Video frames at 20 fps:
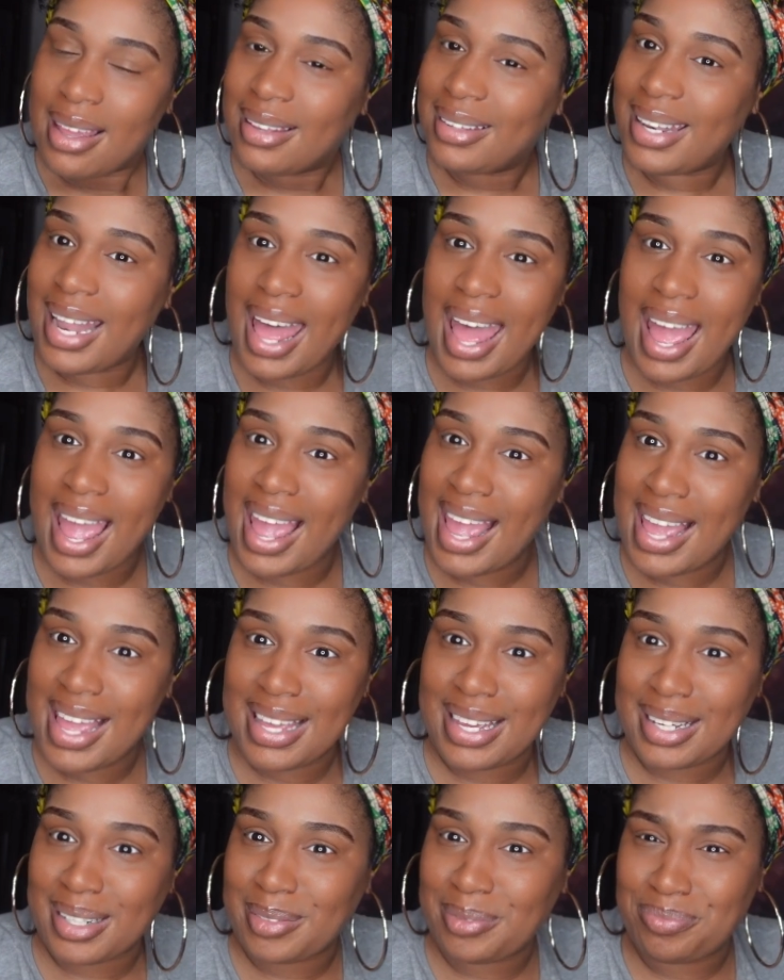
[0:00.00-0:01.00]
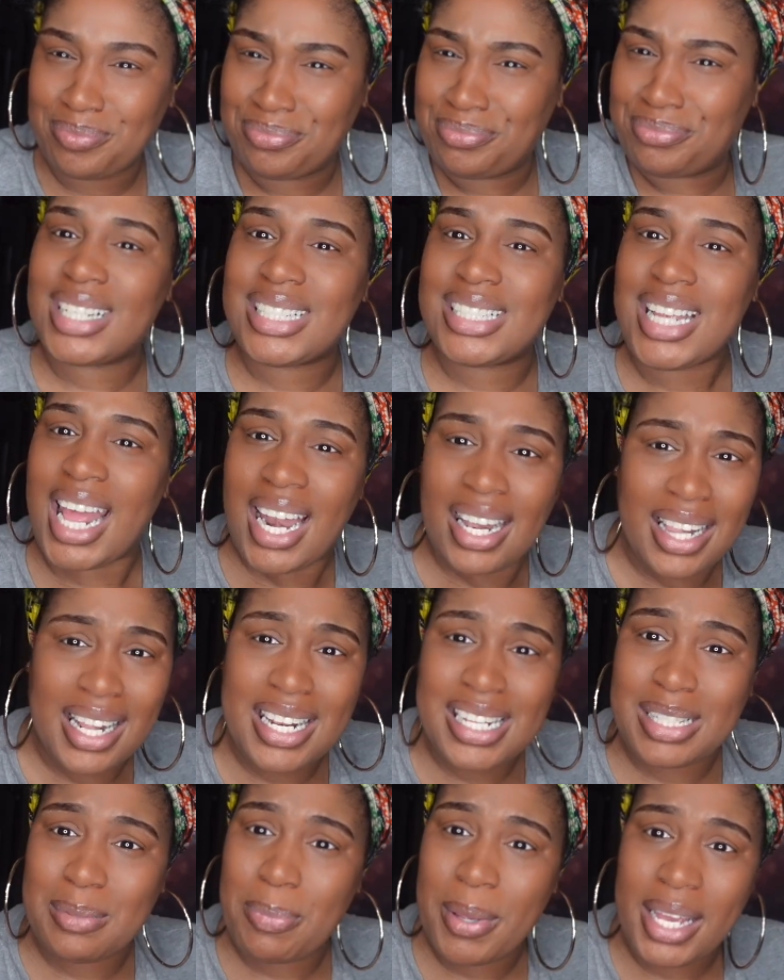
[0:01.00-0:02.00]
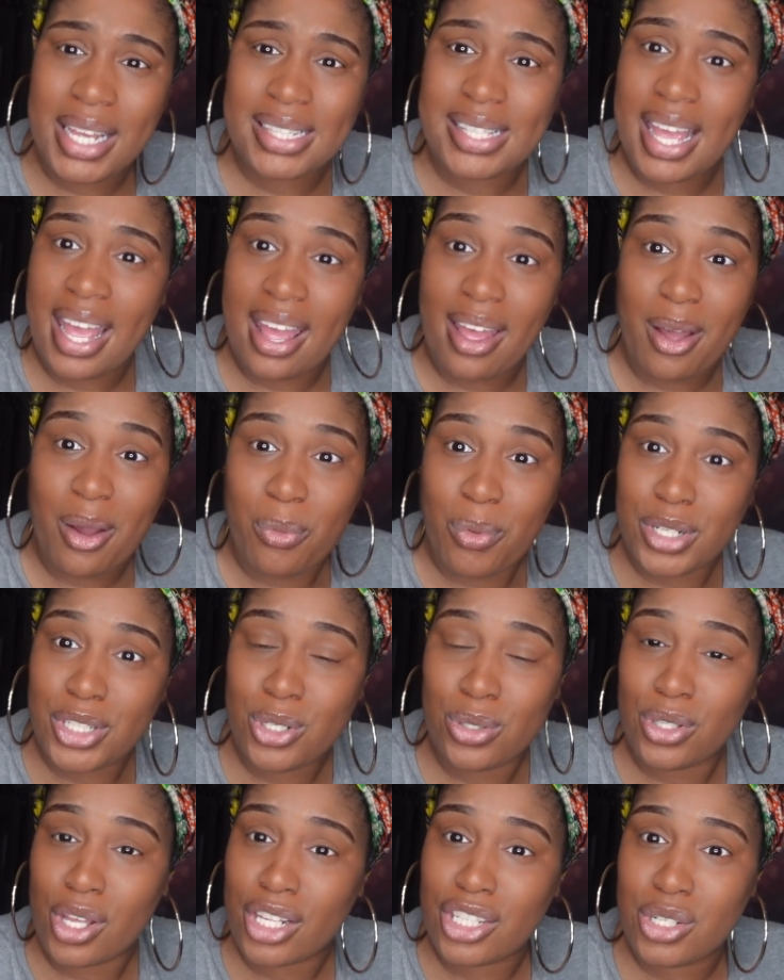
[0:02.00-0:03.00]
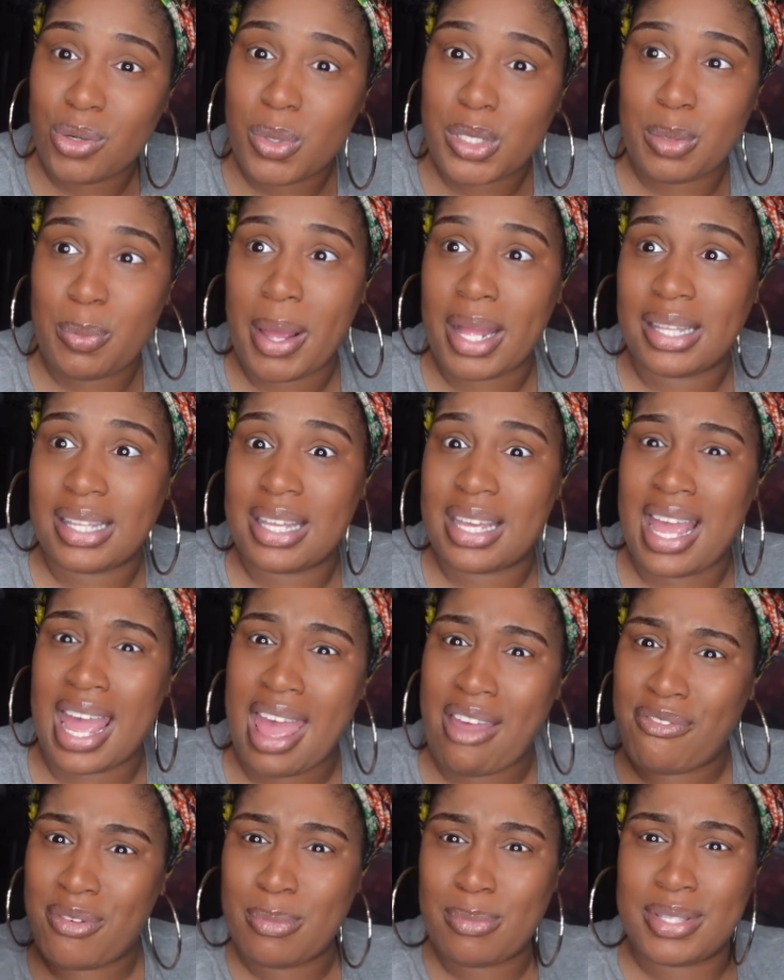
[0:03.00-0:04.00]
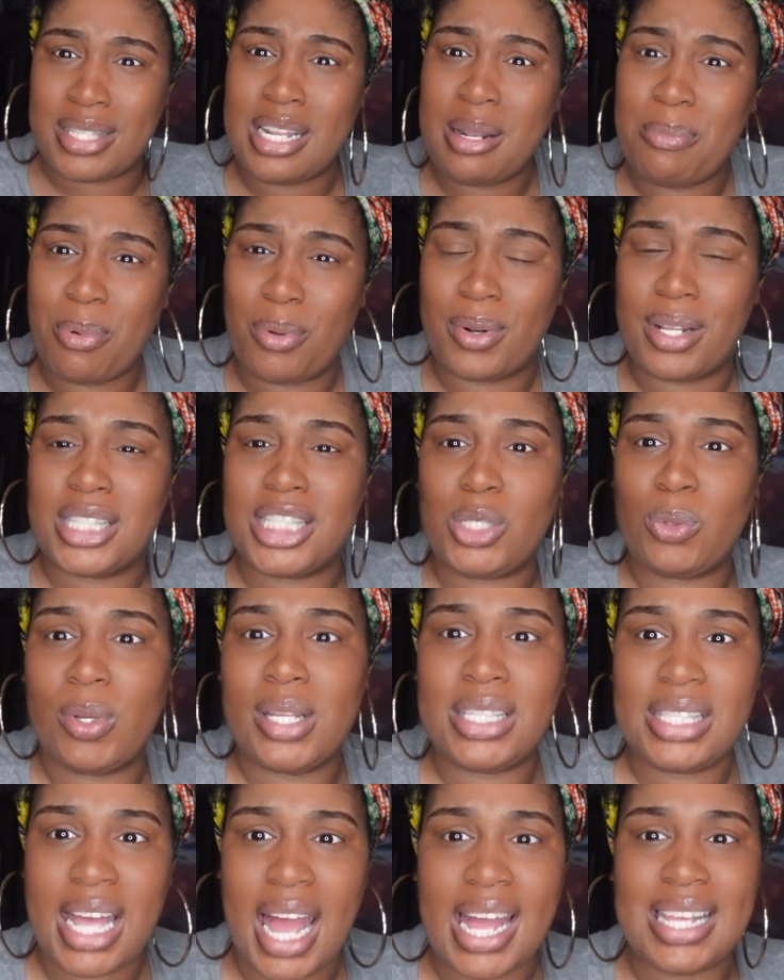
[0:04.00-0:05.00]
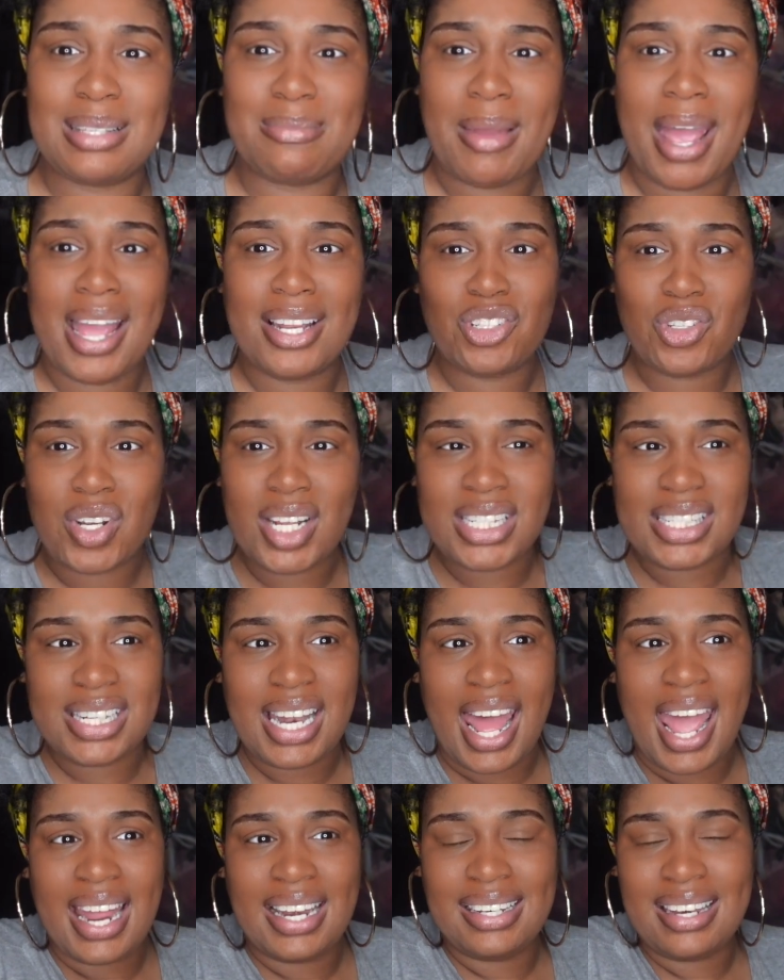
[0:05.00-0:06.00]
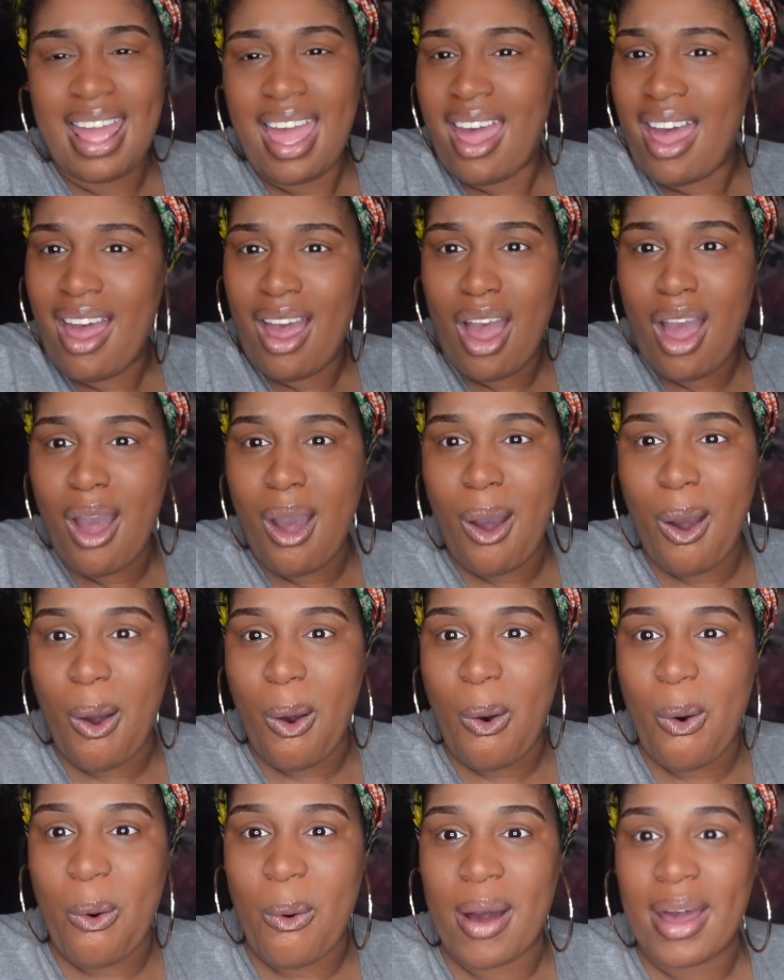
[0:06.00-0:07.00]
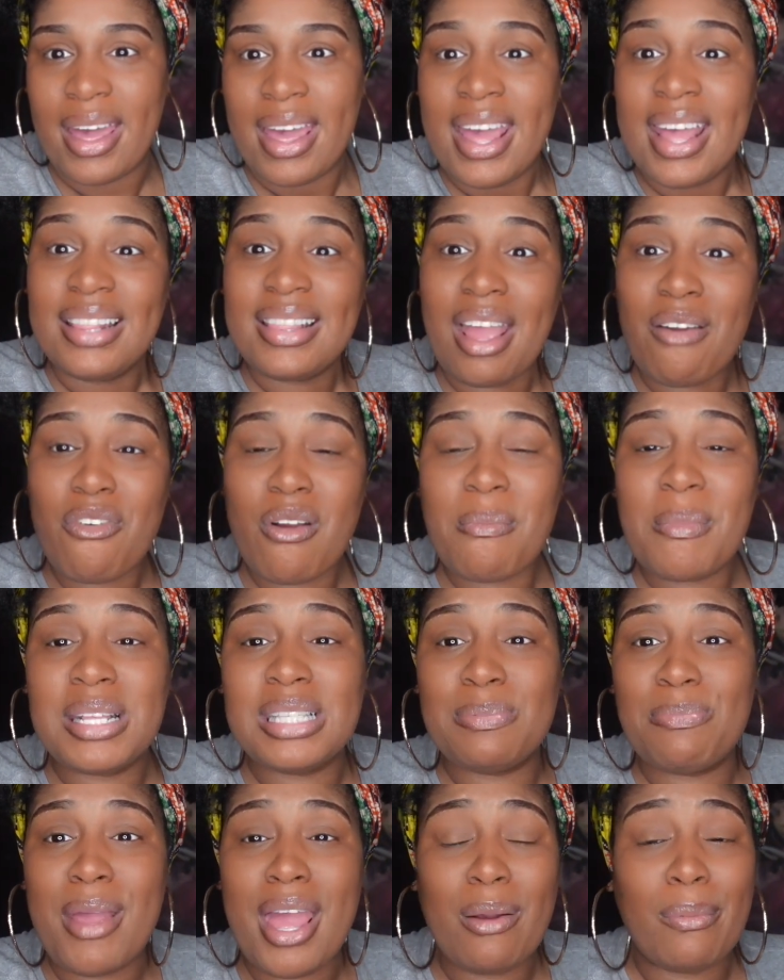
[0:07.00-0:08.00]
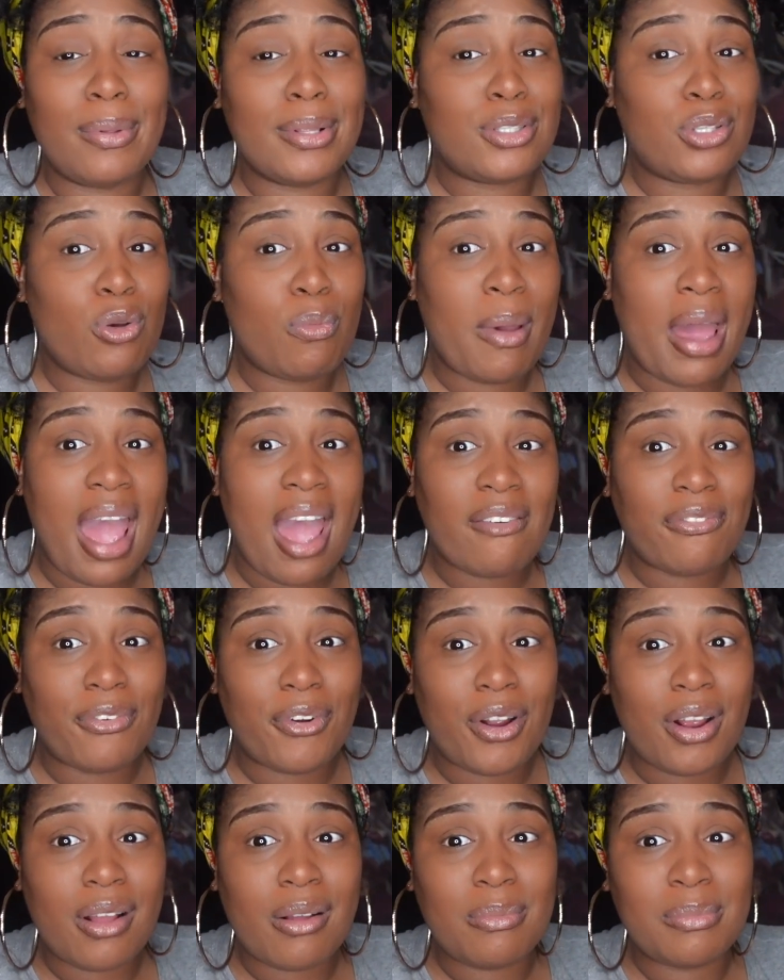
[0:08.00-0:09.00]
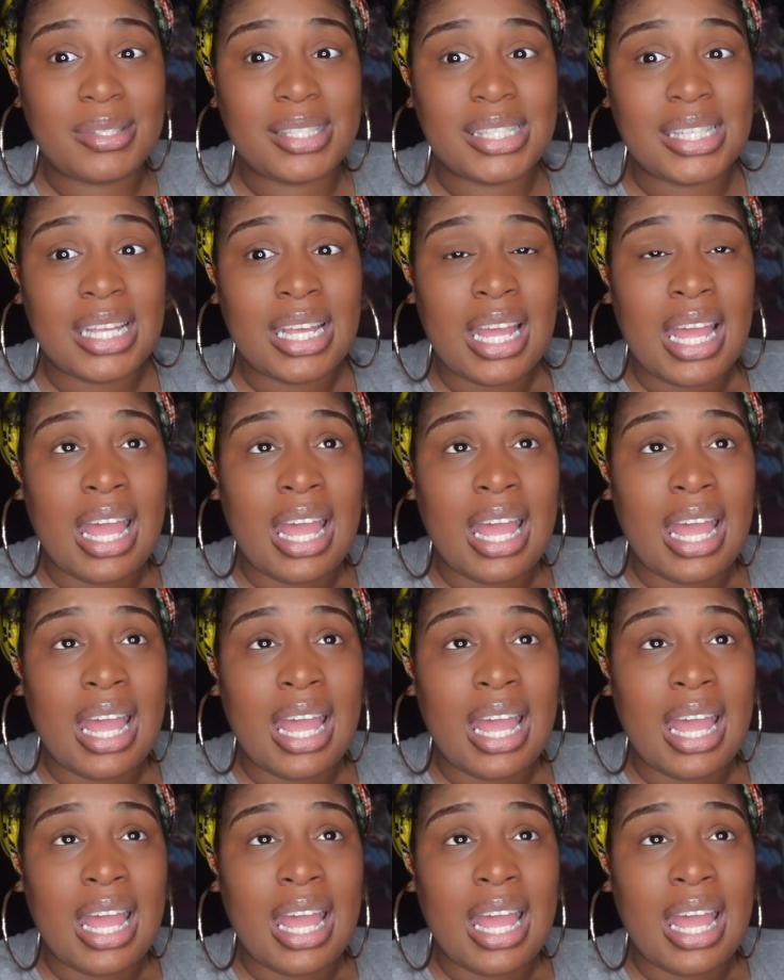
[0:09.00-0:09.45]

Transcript: Like, Jonathan is big as hell. What, you thought you was about to have him sleep on a twin size mattress? Like, no. That room is big with two bathrooms.